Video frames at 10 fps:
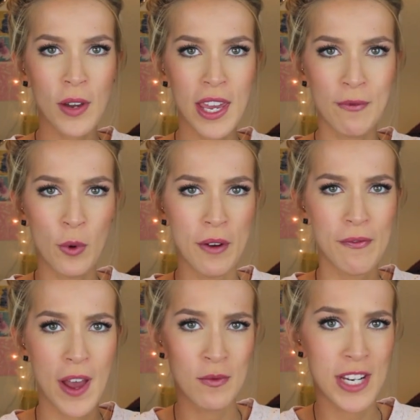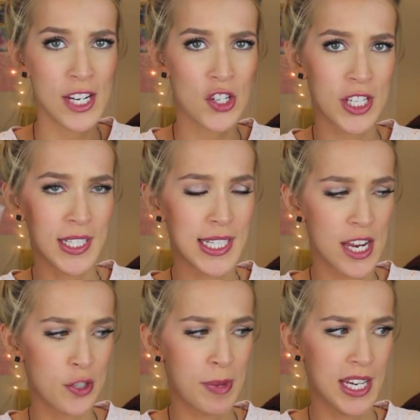Okay, for foundation
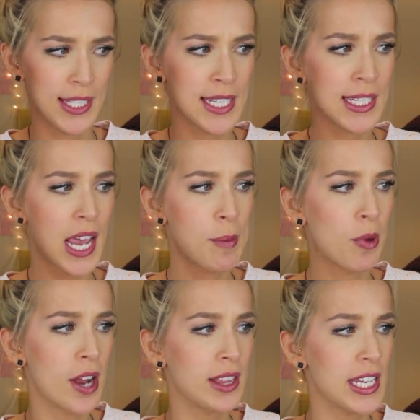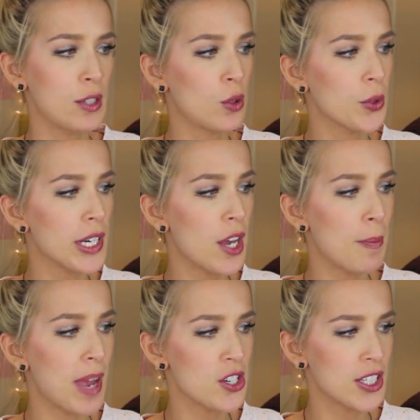slash bases, I brought the L'Oreal
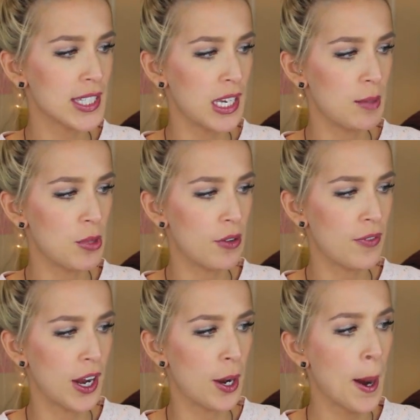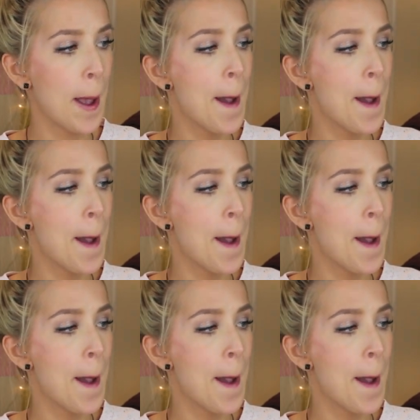Magic Skin Beautifier